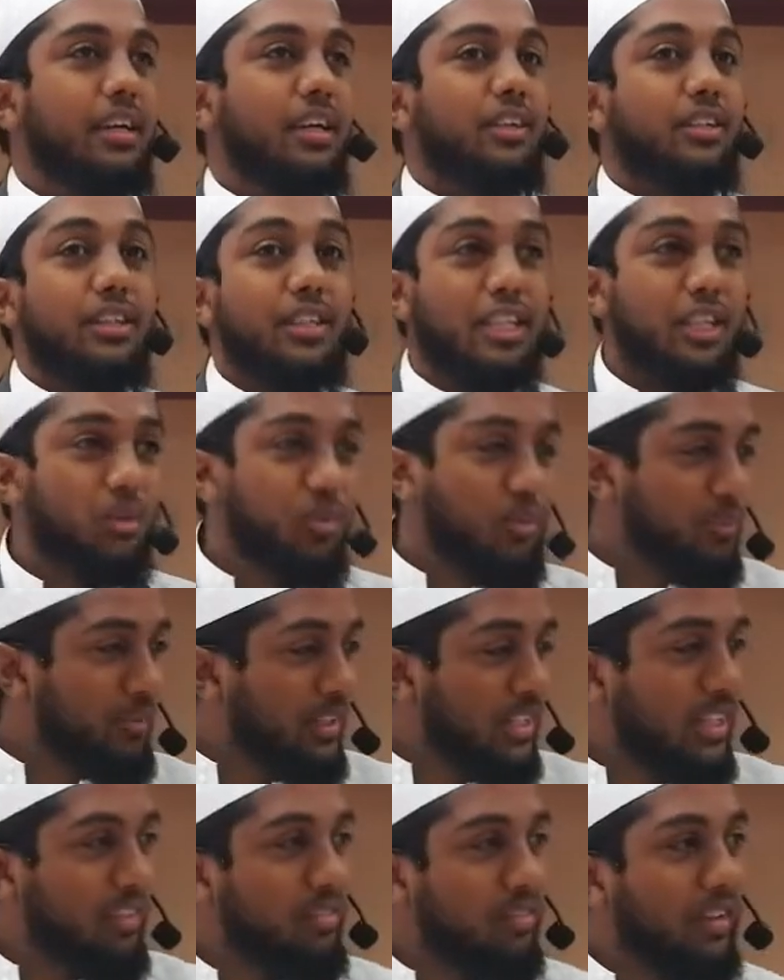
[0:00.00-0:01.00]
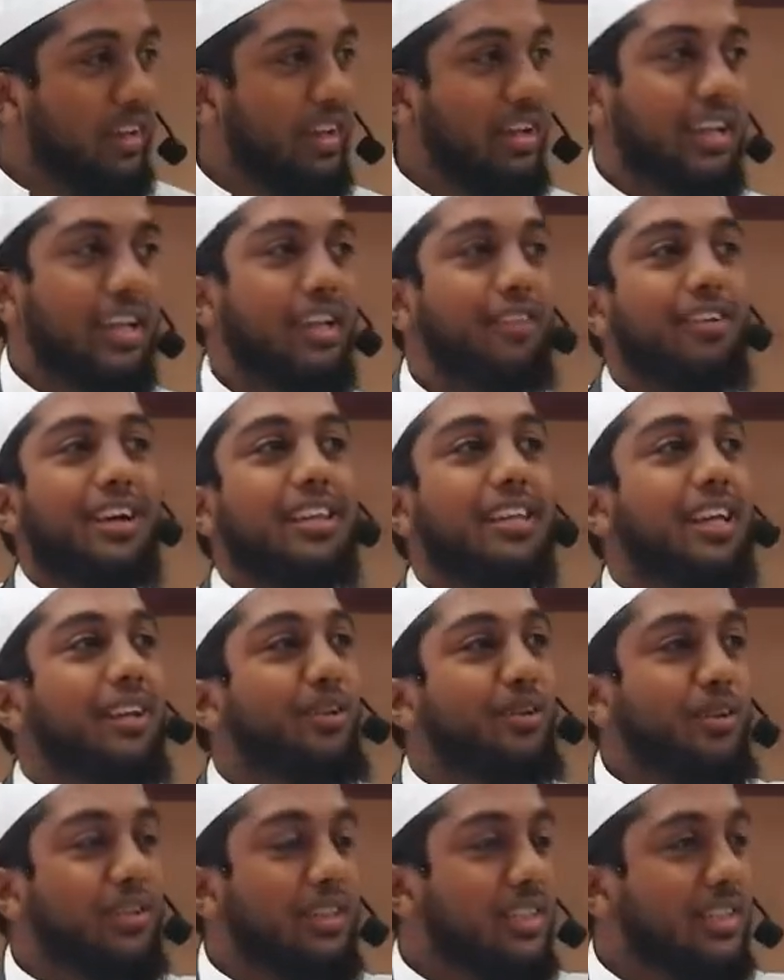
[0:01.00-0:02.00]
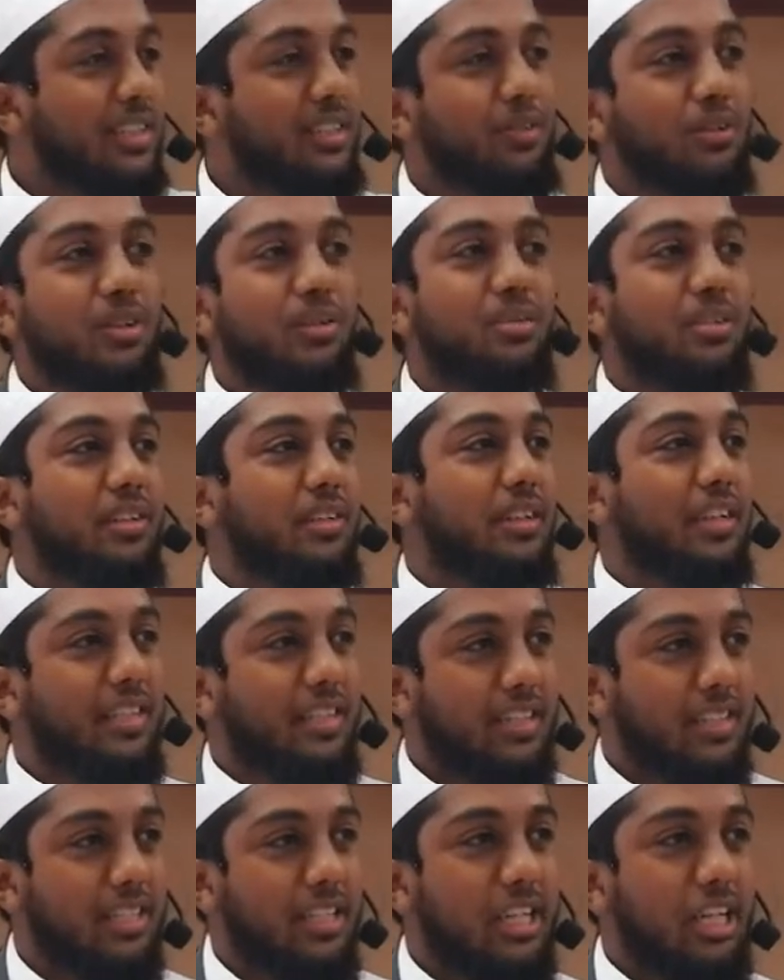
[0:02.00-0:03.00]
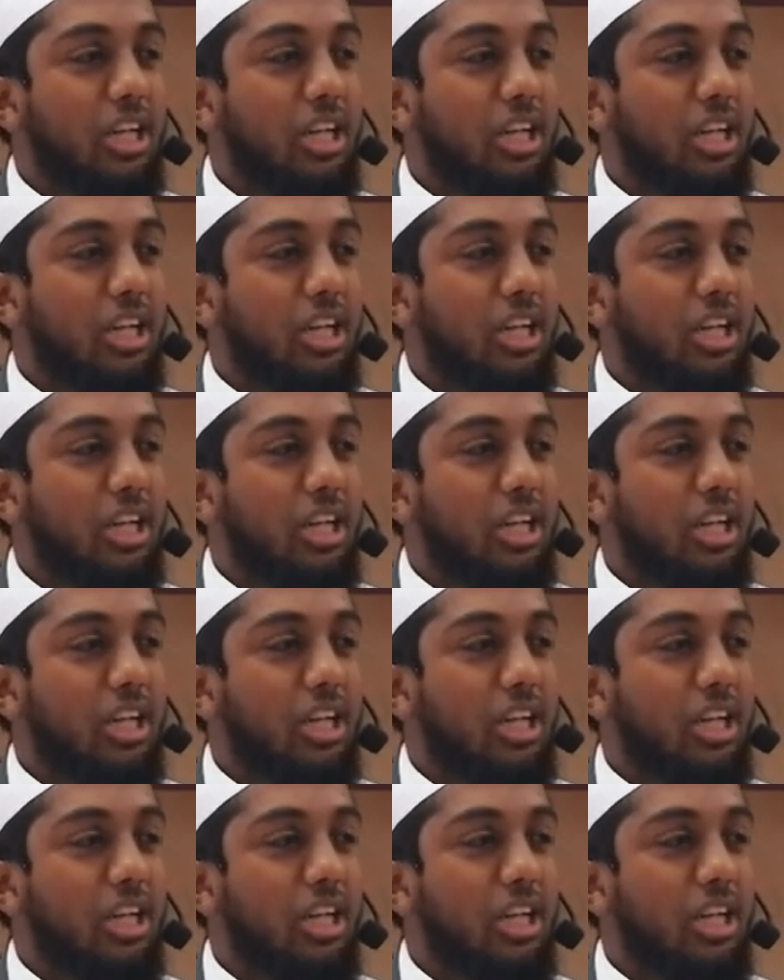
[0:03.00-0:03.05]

It's just, we believe it. If I tell you this, would you? Yes.